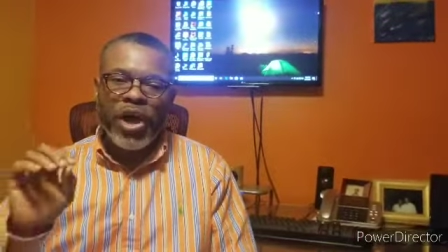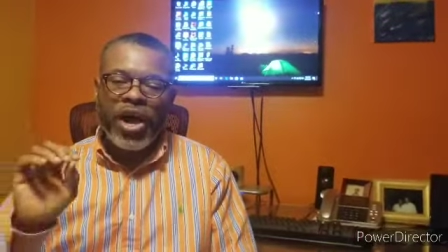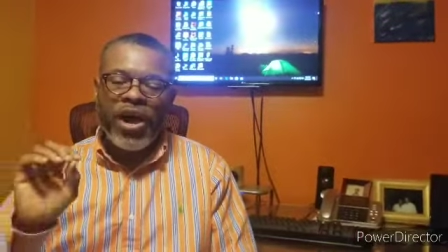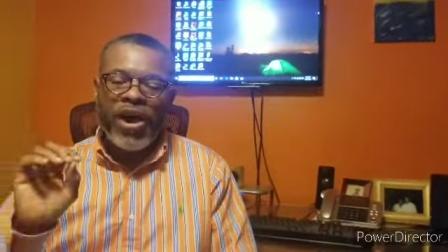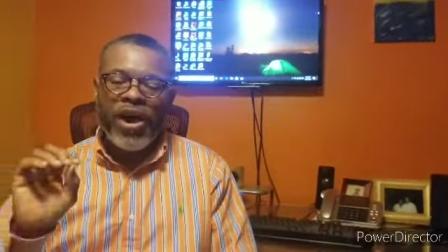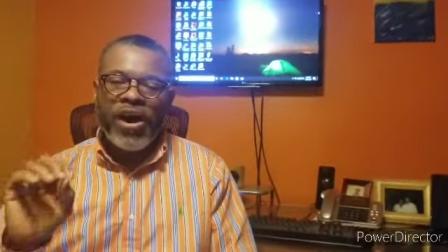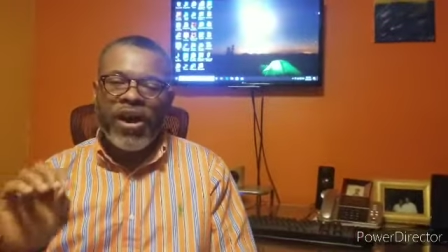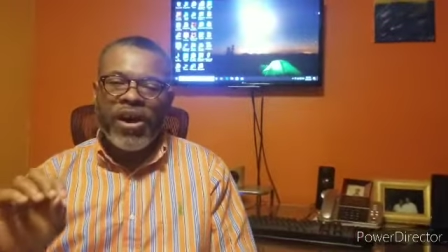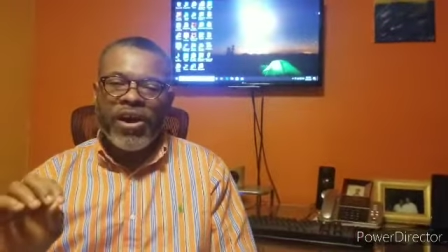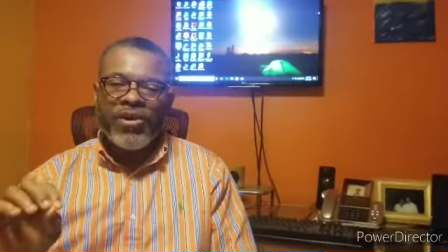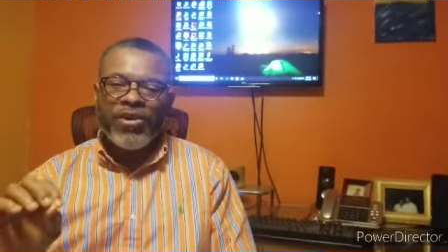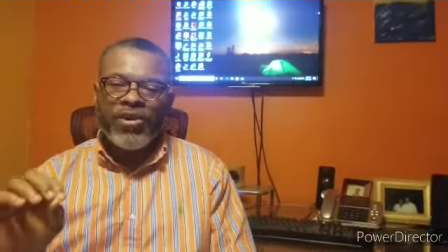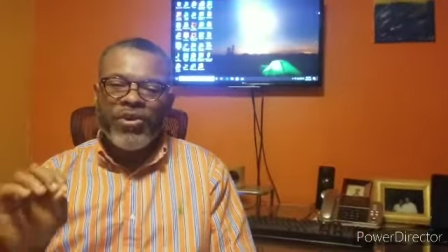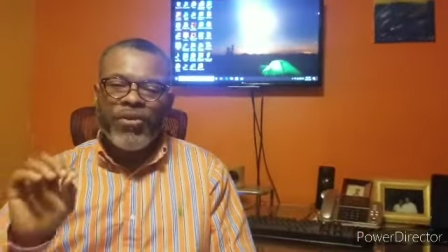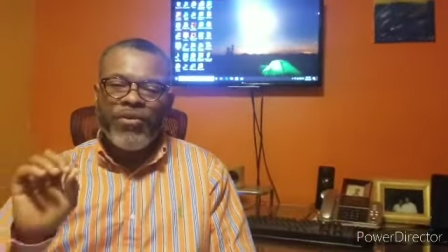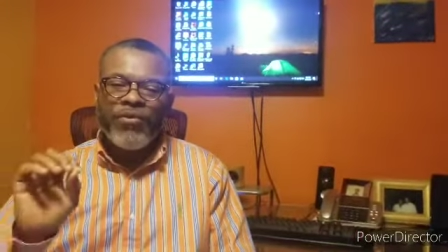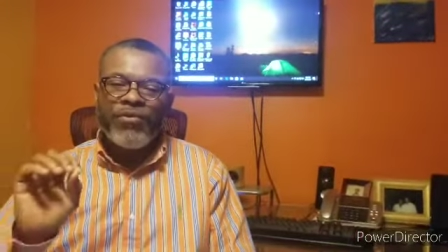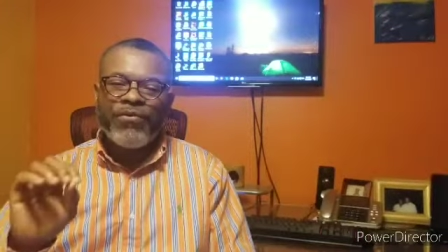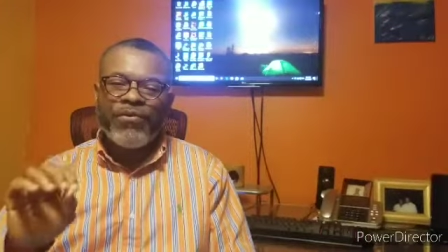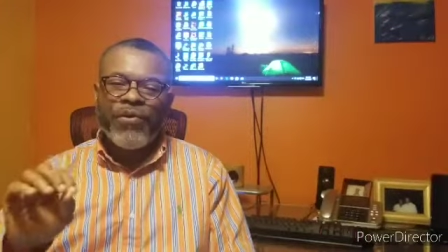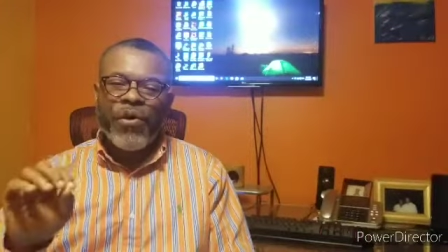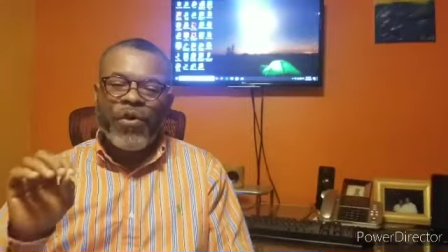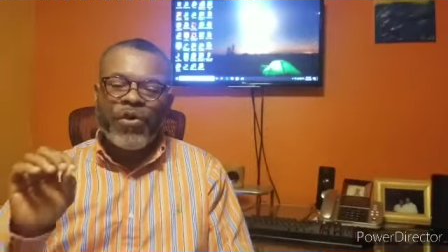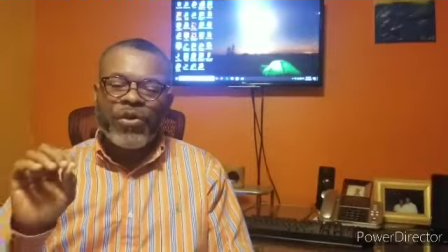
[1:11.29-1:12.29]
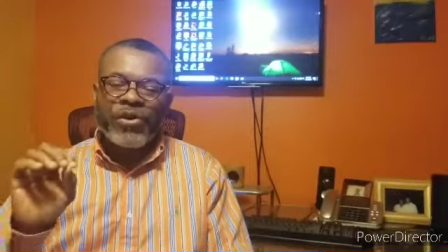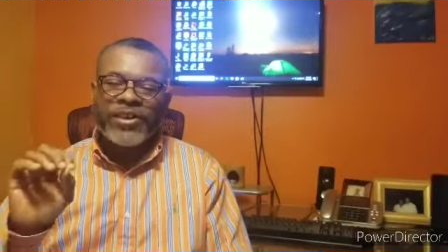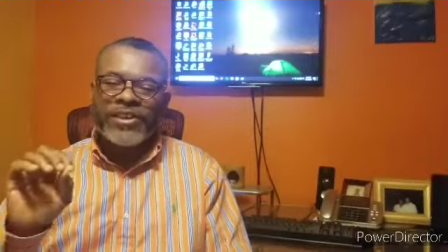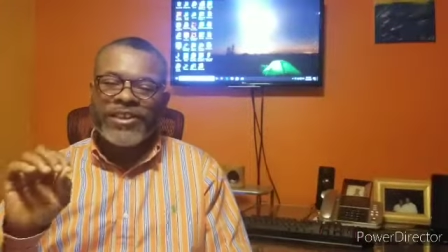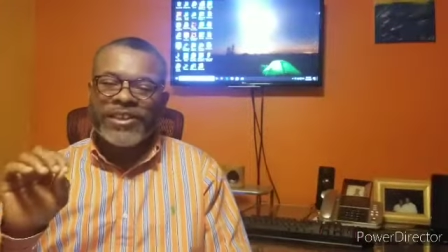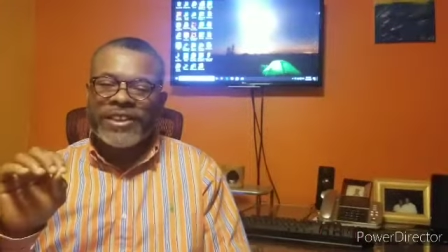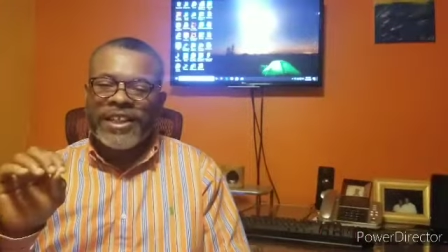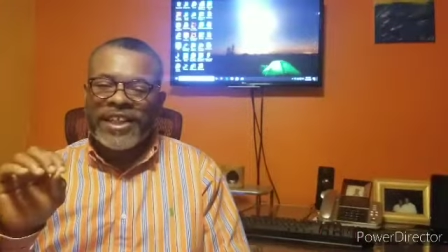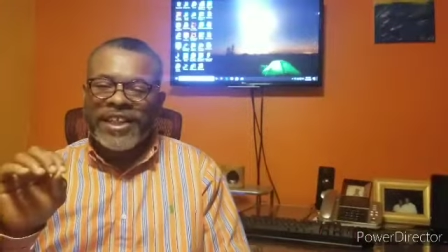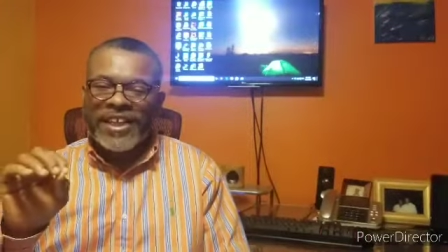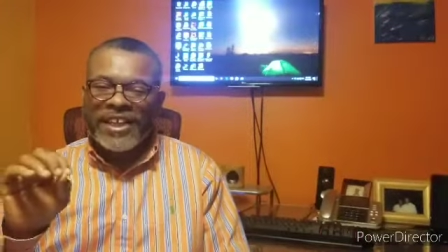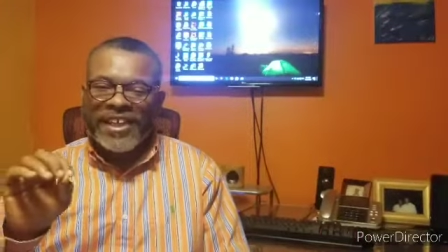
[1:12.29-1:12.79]
are you
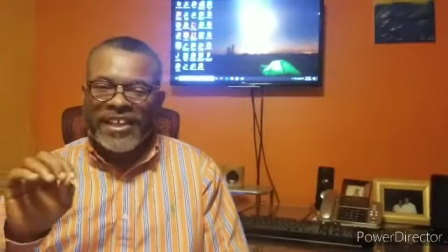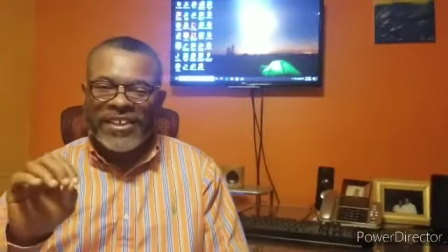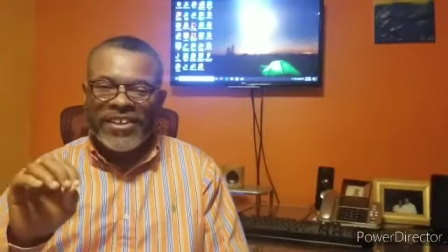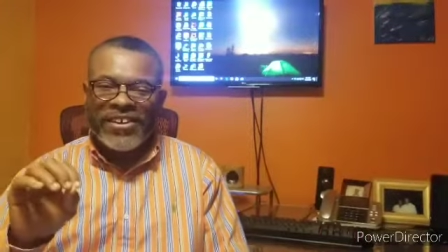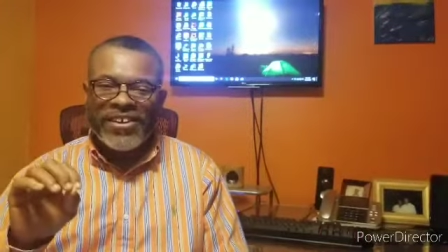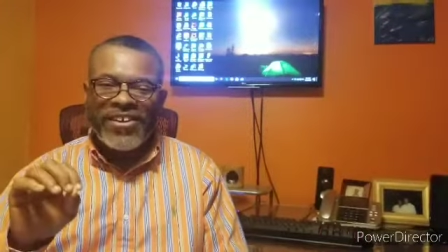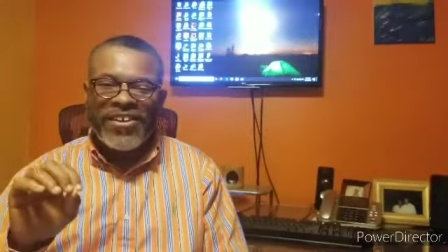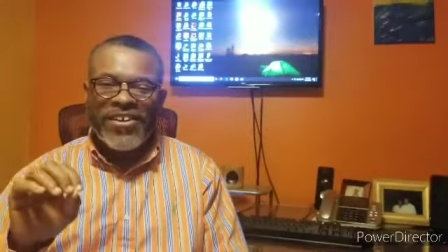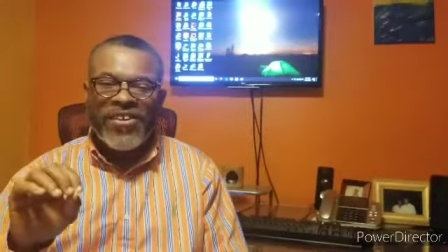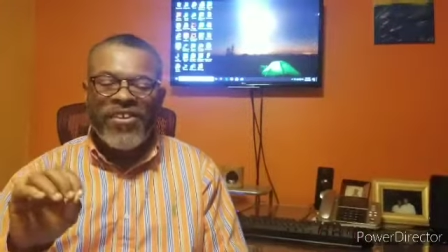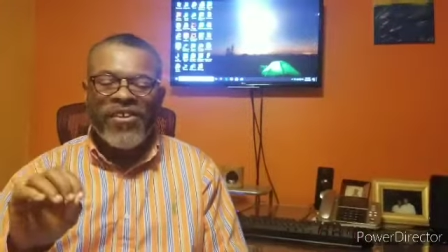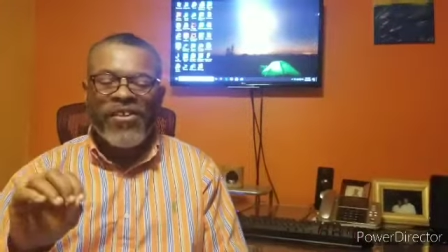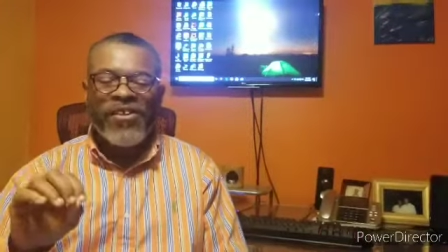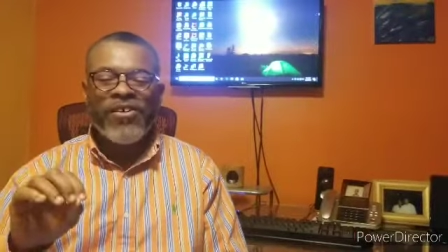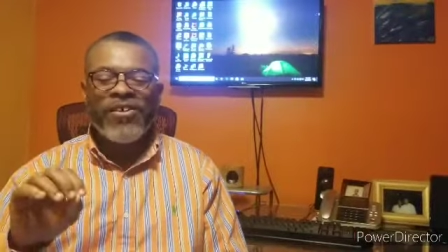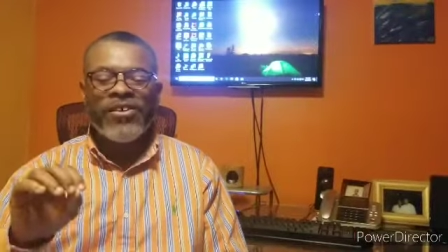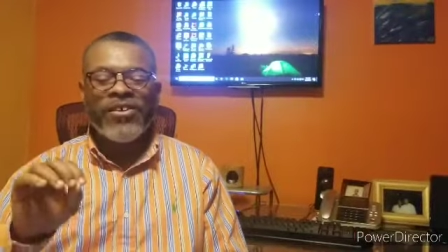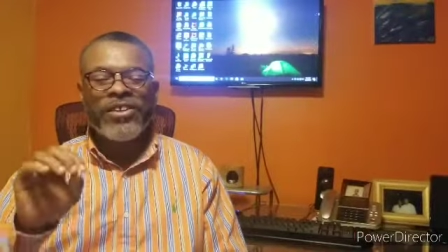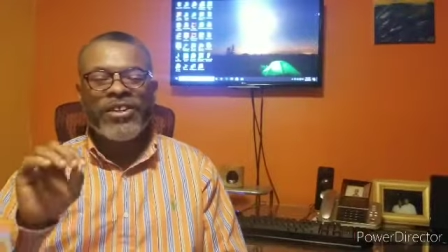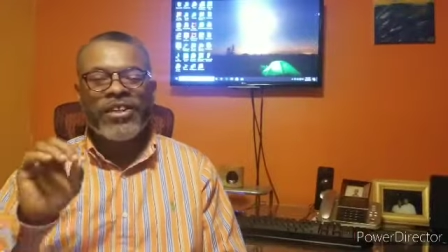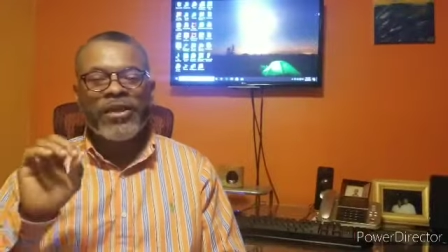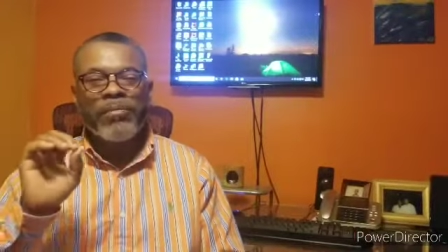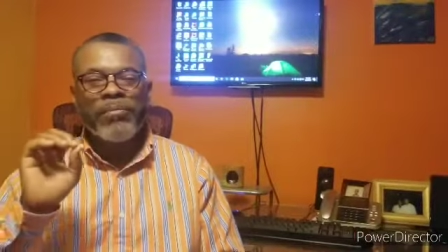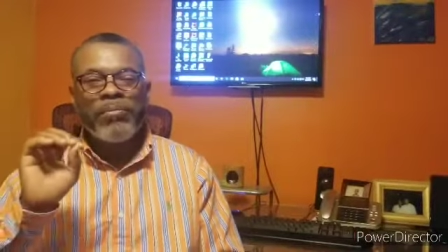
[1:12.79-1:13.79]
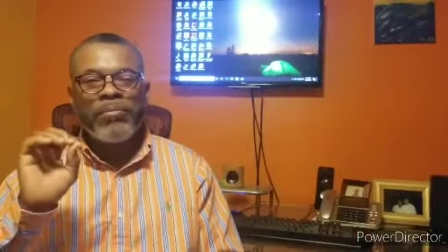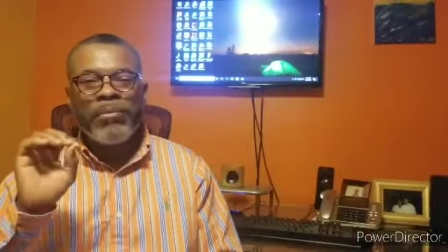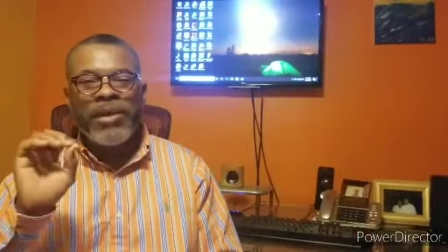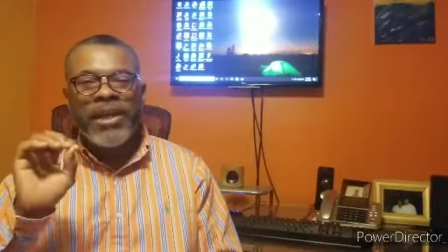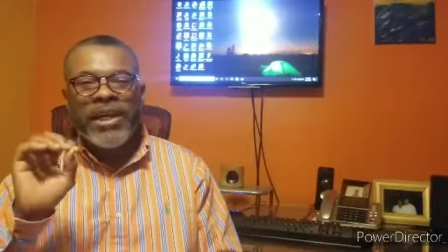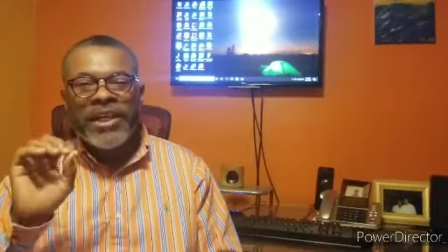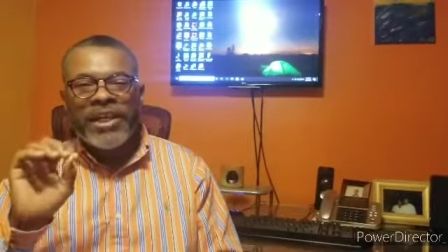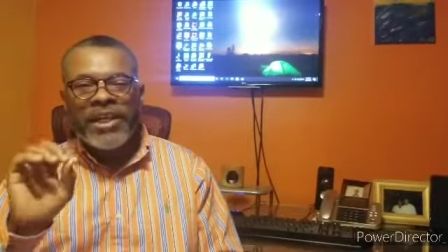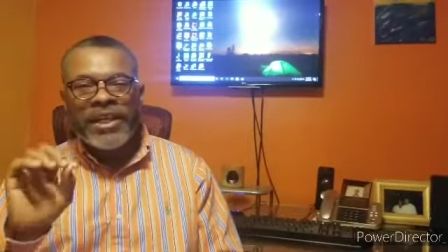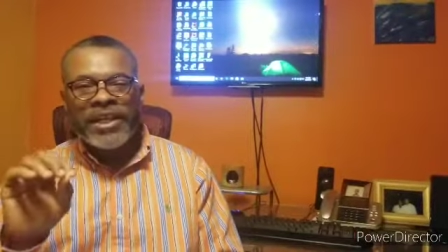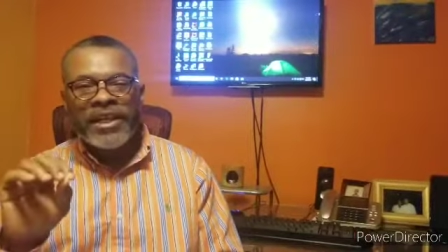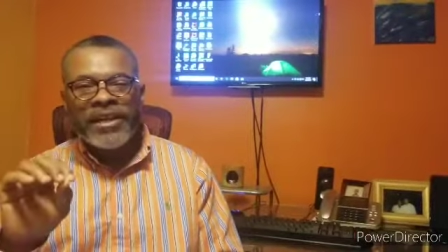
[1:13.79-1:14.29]
focused in on the
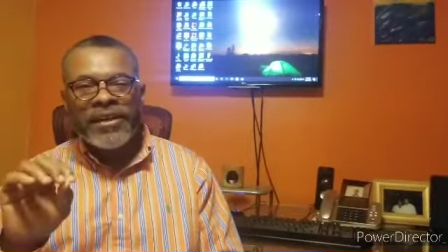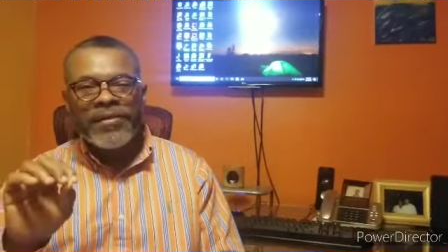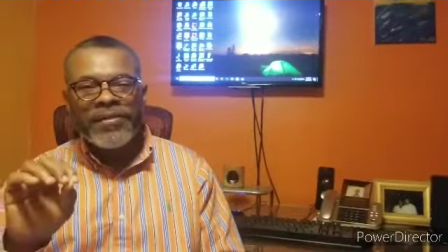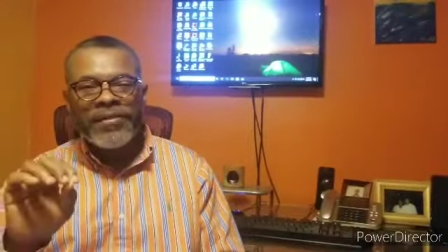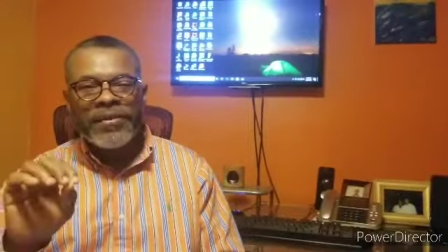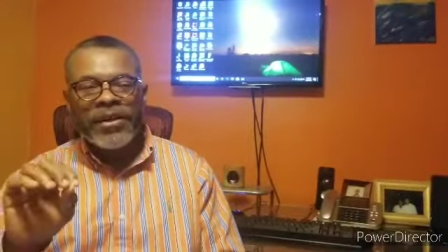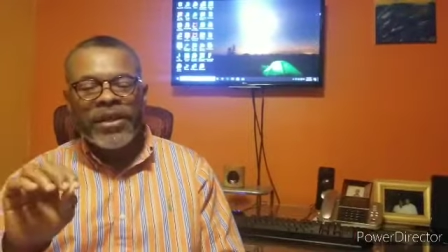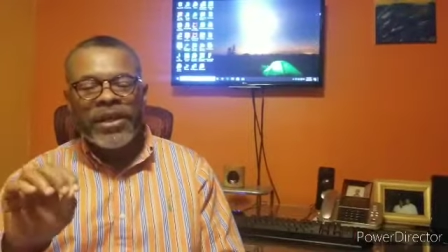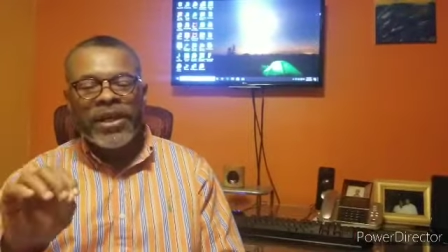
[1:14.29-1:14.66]
media